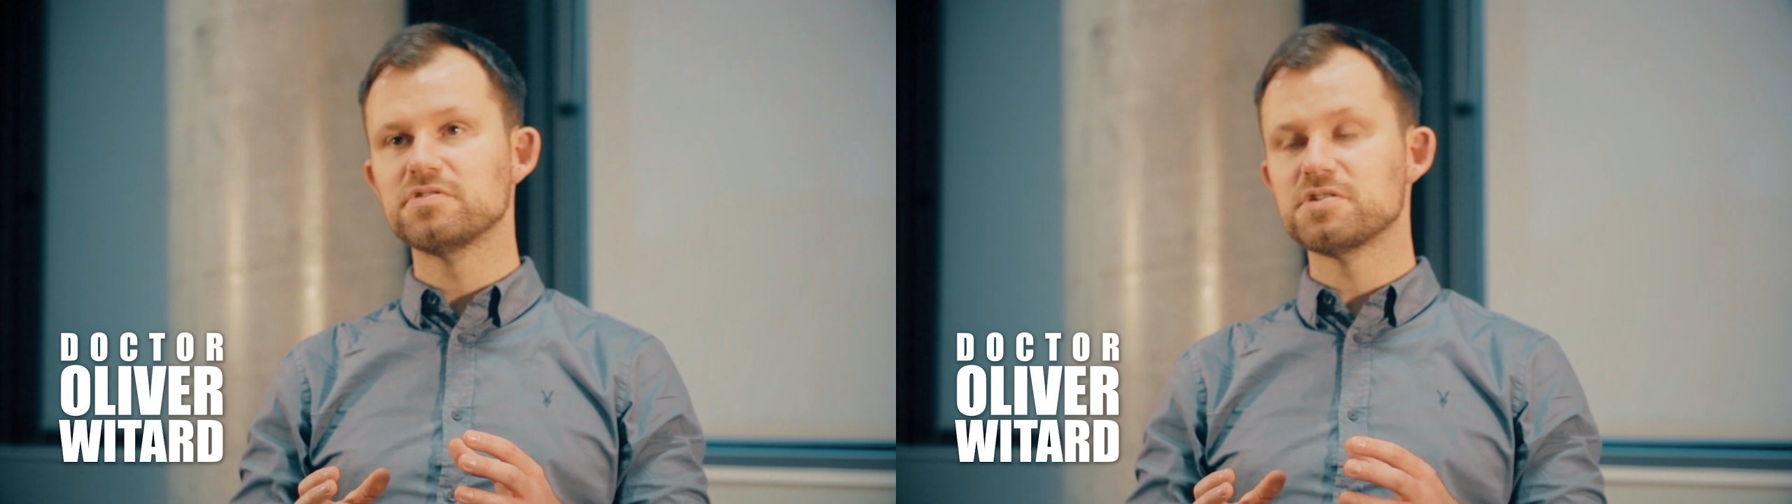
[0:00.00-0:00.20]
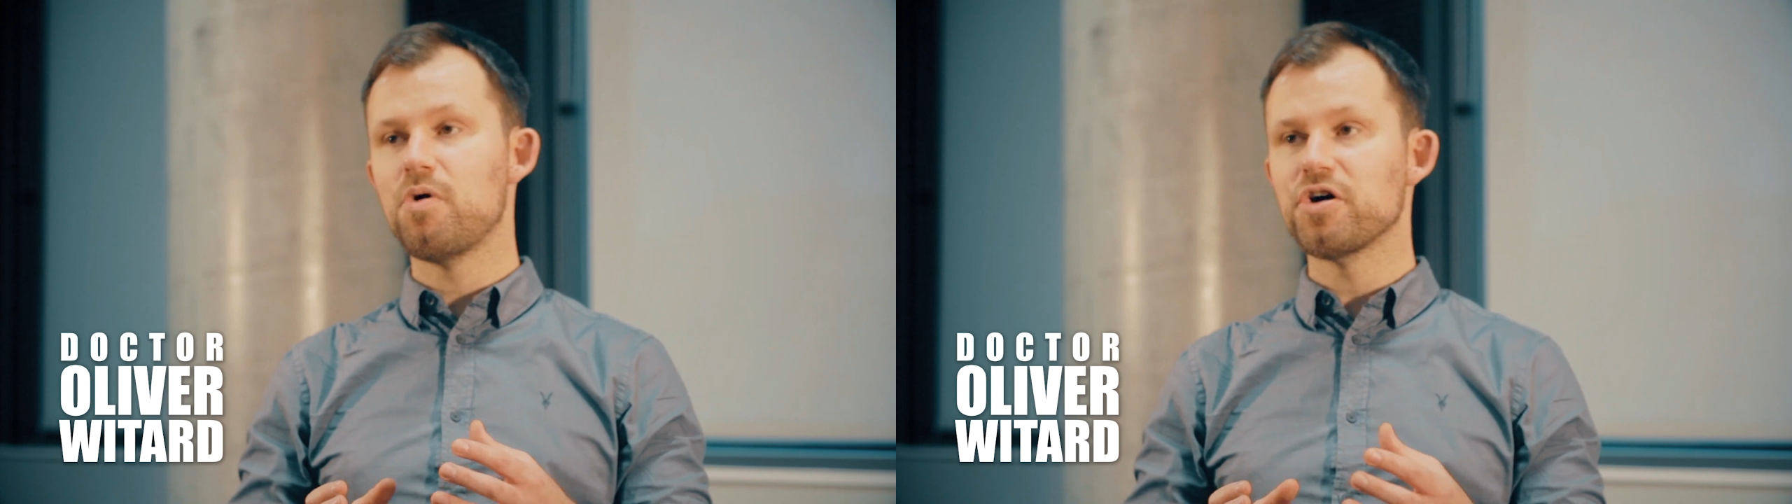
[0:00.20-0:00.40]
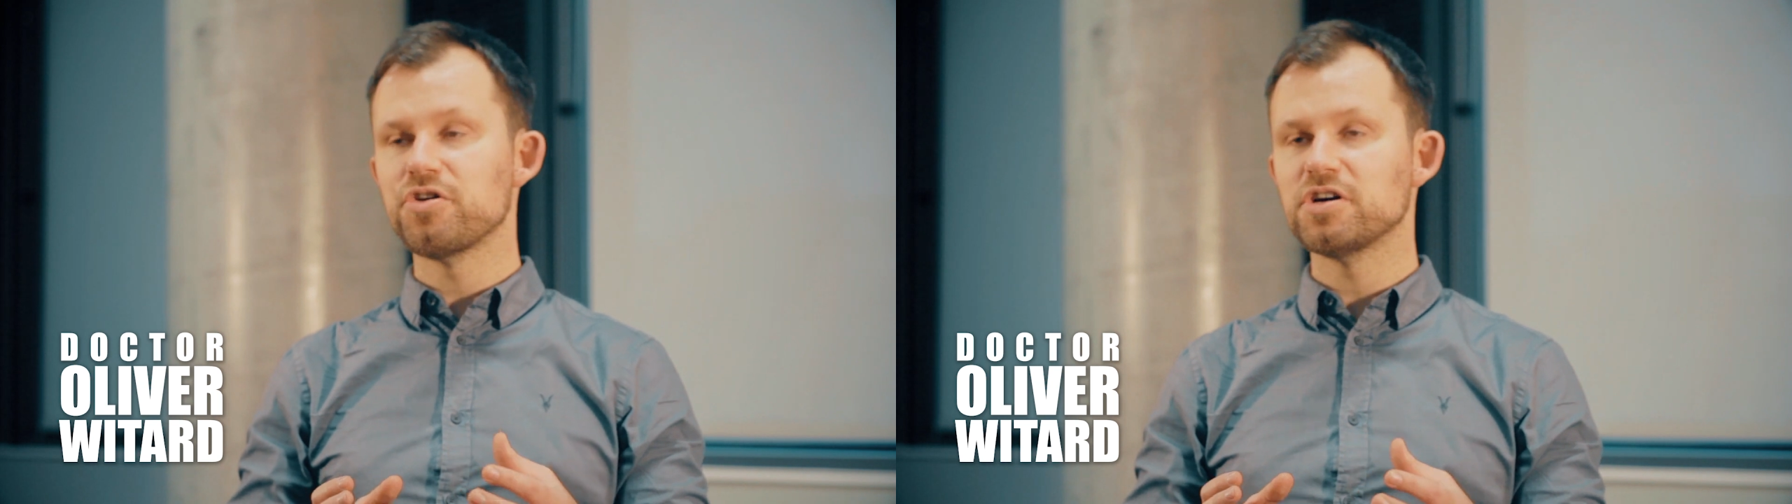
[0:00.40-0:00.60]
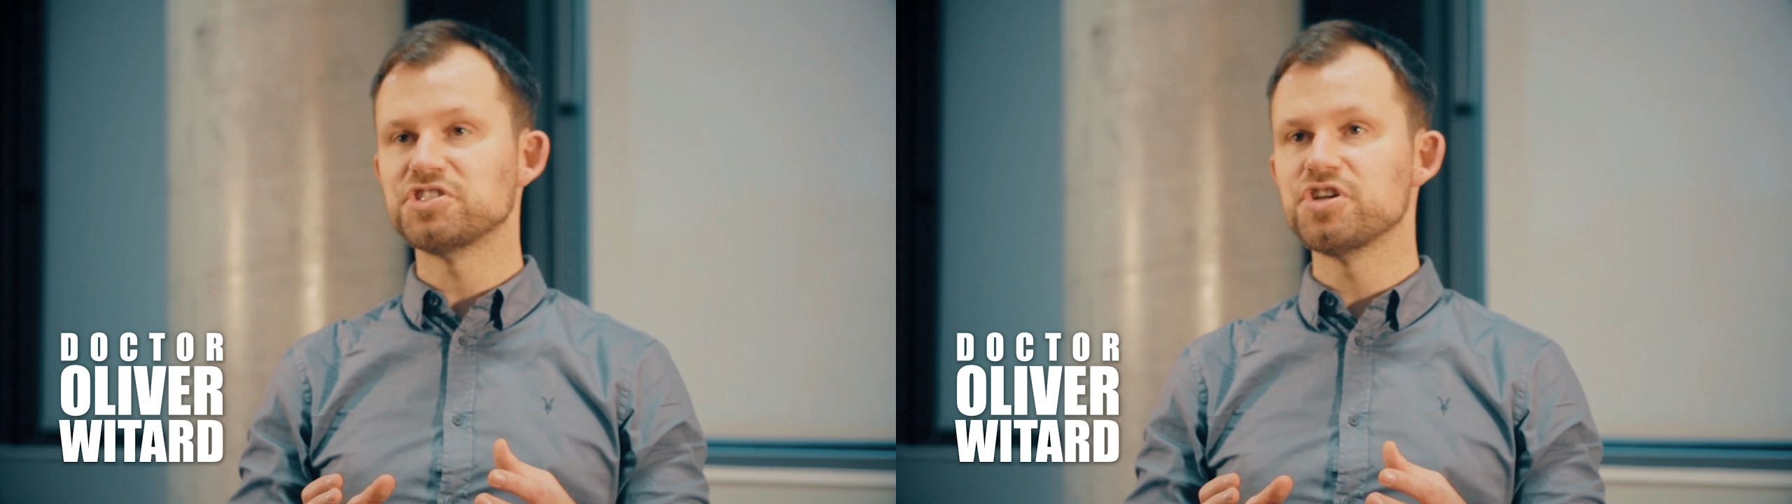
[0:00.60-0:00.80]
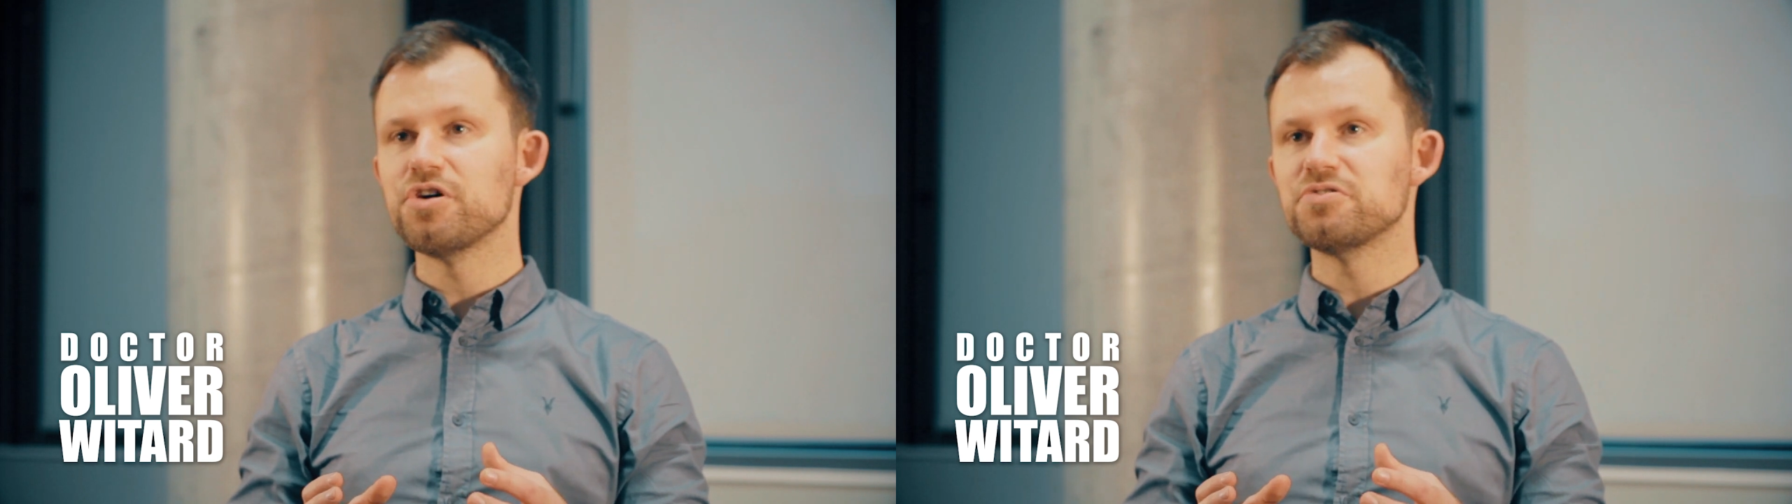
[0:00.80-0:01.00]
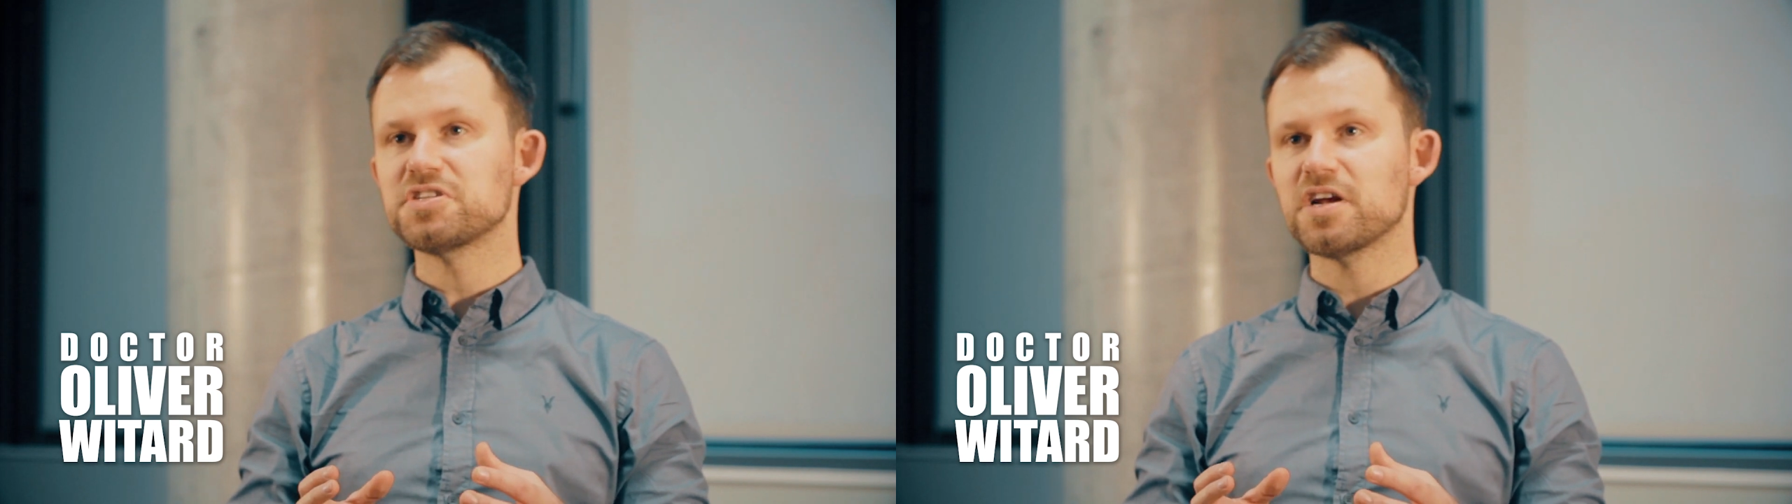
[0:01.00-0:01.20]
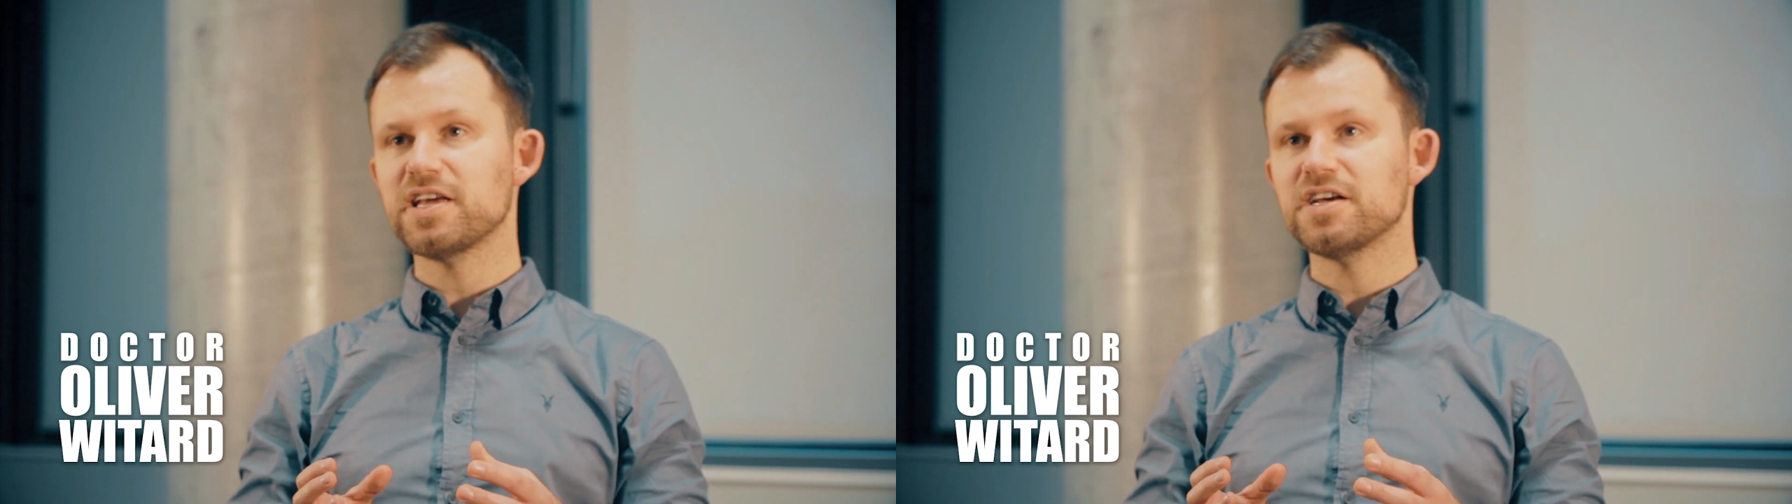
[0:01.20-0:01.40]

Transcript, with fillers: to my knowledge, no study